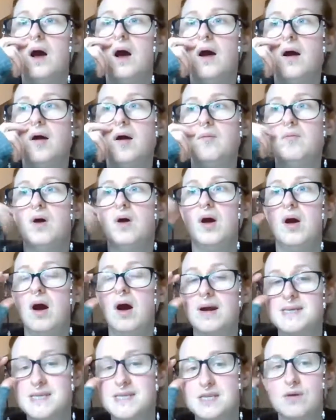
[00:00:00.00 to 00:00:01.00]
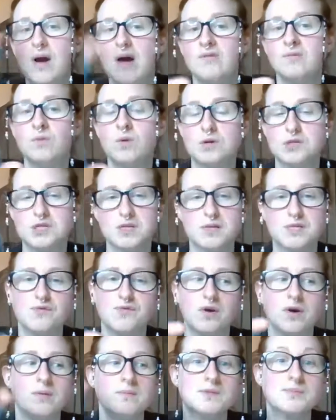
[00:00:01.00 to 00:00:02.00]
I still haven't watched those
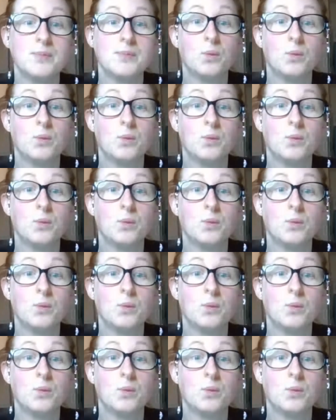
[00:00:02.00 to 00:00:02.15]
films,